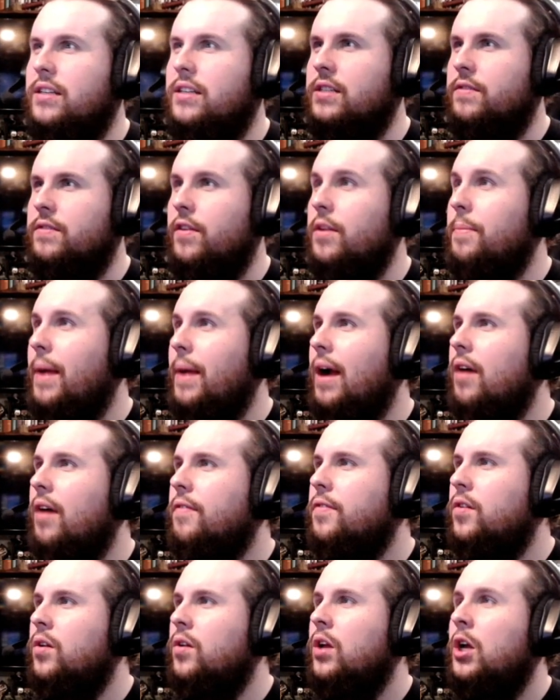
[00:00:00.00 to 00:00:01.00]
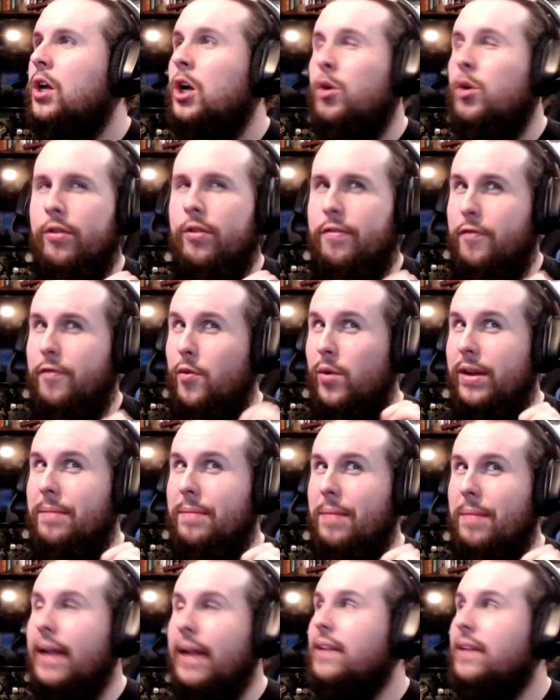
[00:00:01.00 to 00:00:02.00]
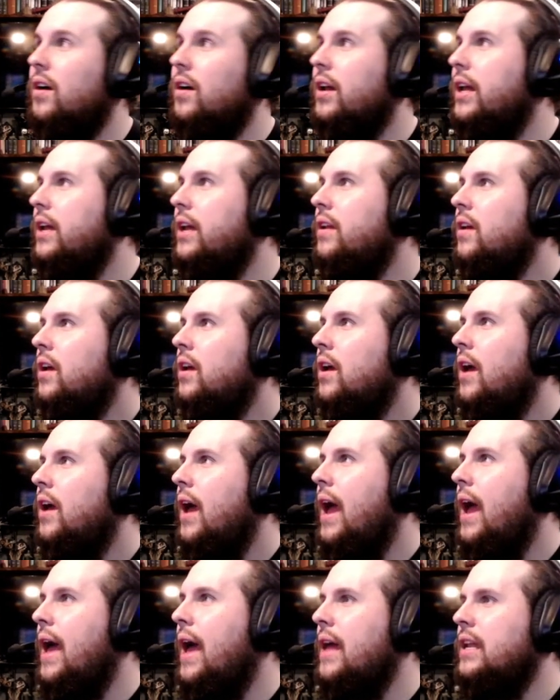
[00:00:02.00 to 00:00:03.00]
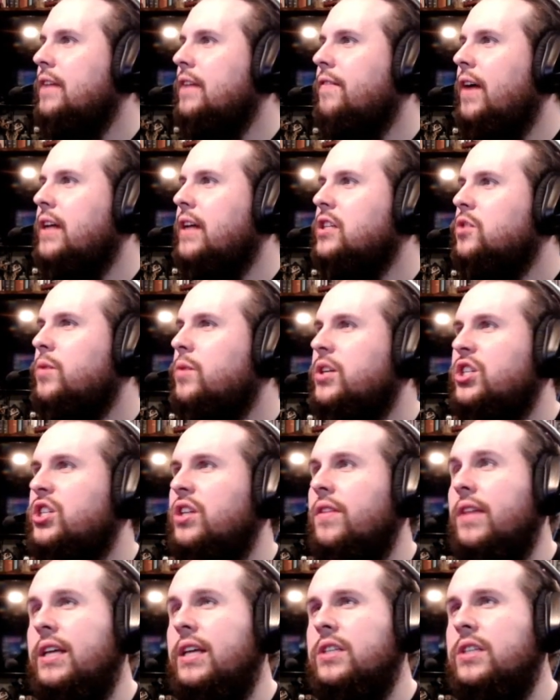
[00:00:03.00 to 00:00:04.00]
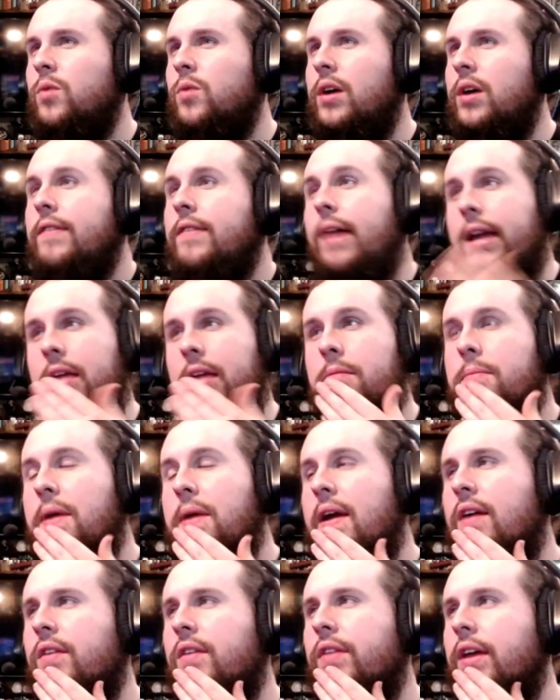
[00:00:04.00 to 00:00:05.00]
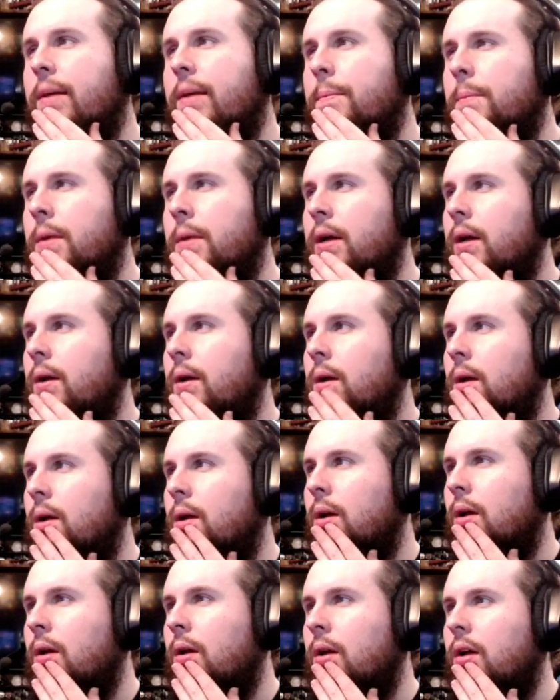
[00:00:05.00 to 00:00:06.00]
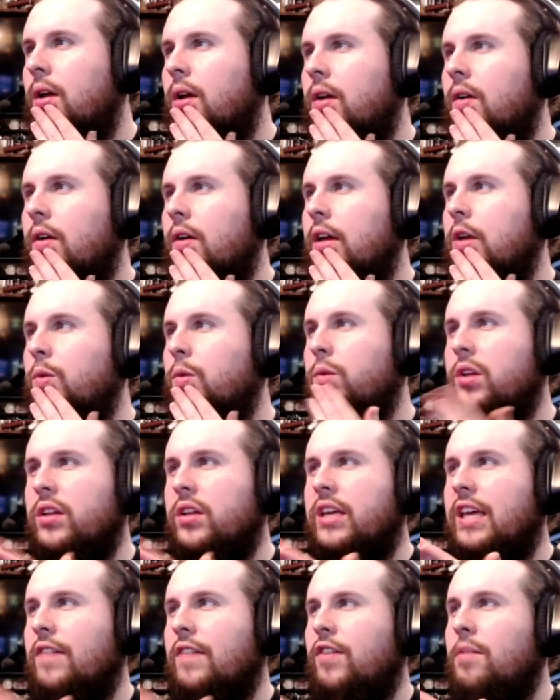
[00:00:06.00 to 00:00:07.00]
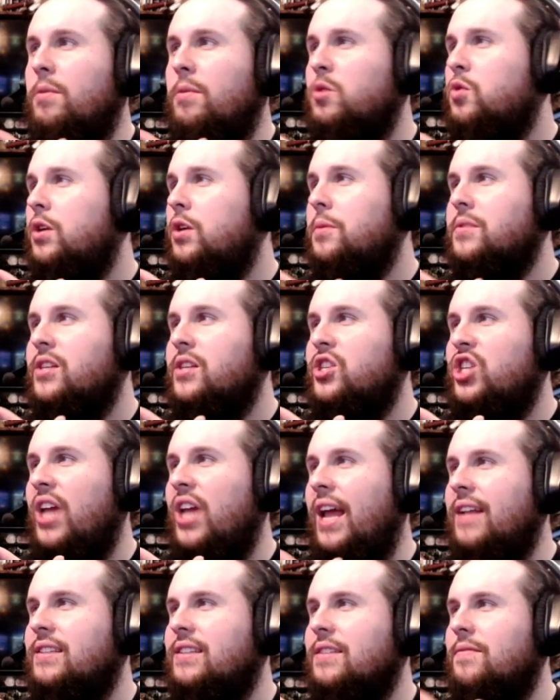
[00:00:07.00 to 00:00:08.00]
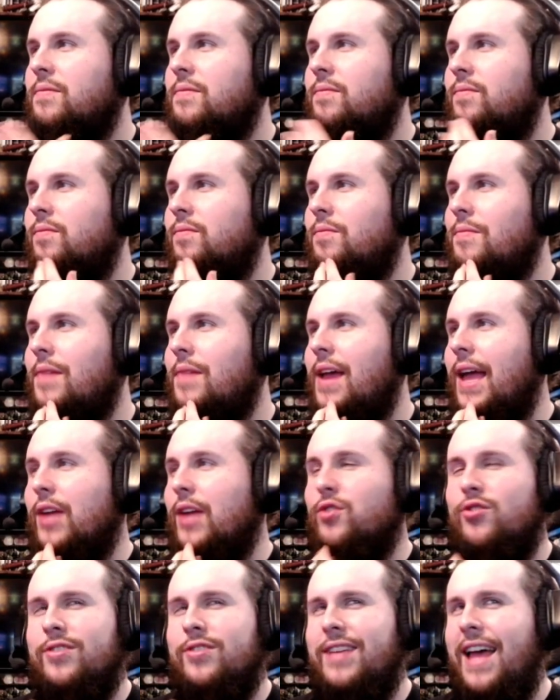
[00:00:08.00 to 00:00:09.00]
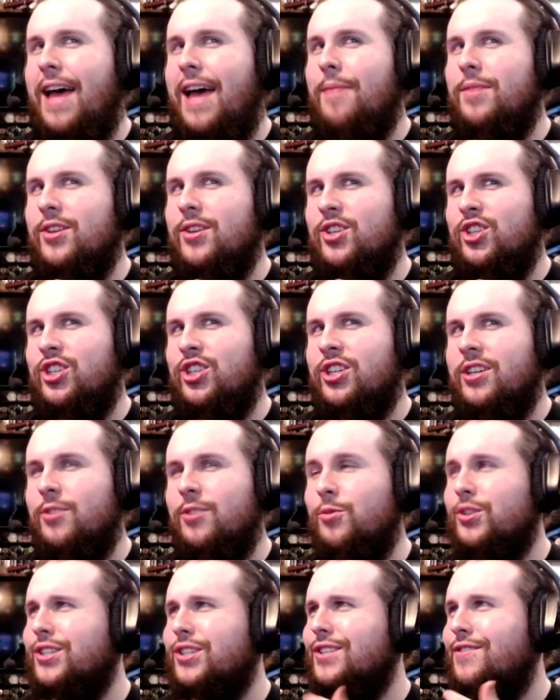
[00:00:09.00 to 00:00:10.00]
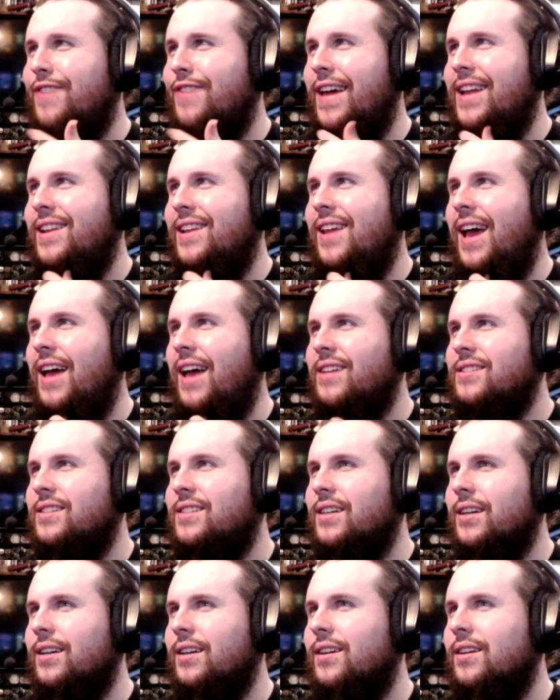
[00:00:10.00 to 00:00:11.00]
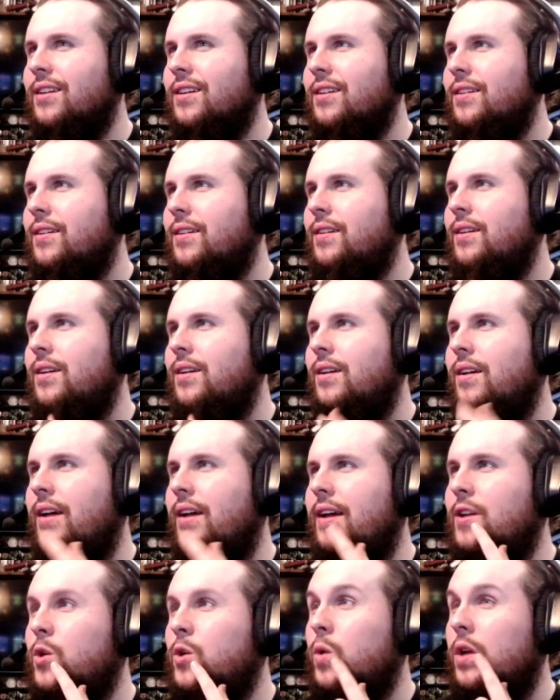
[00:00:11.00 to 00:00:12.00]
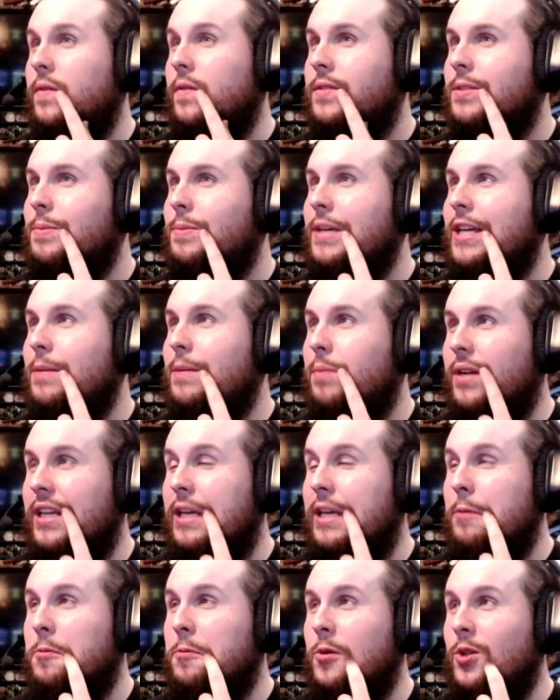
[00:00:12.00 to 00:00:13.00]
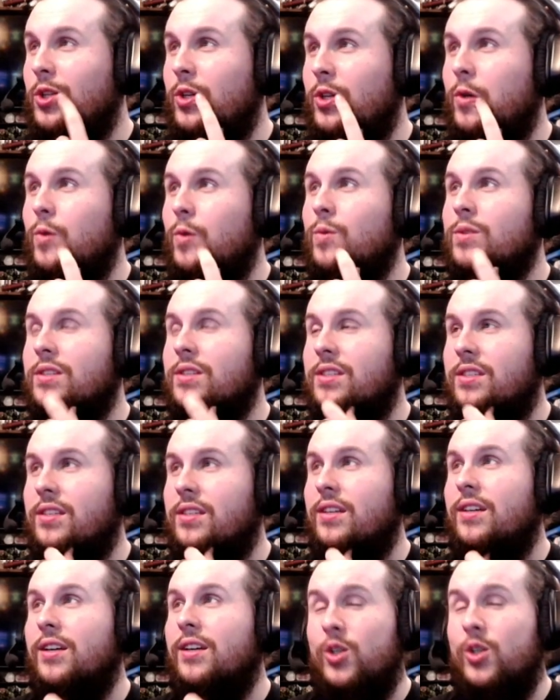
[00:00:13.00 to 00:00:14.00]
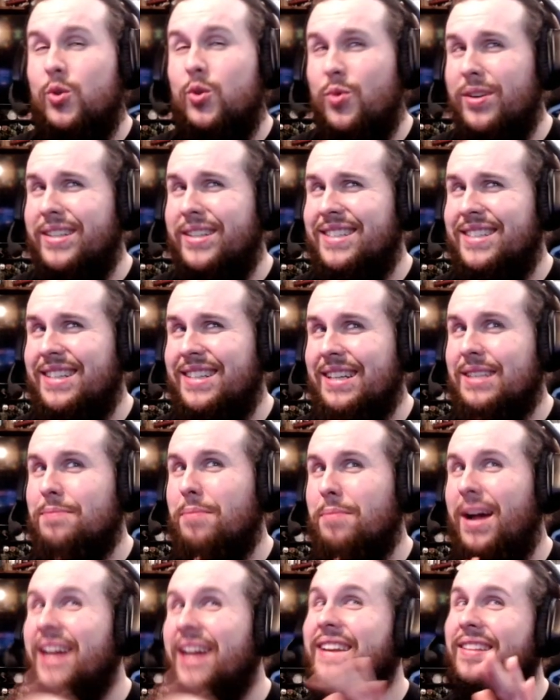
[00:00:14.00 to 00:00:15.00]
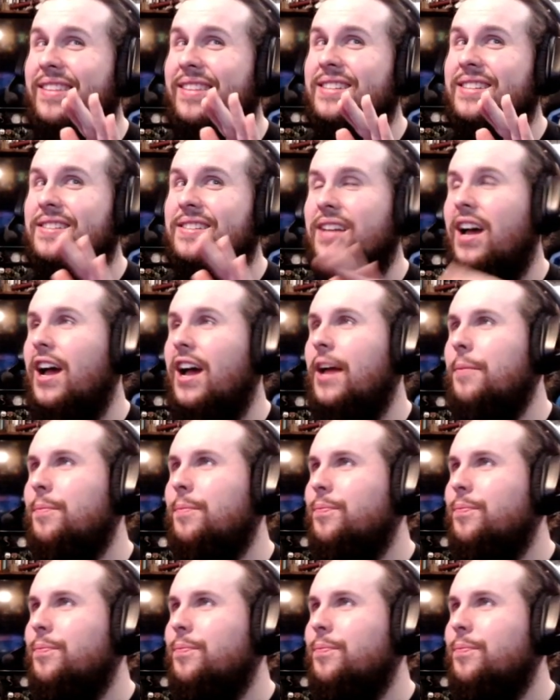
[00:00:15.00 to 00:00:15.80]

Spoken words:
is very powerful with 40 might on it. And if I switch to this one, if I compare them, it will give him a 20% chance of extra damage, which is fantastic. And 12 speed, but he will lose 26 might at this time.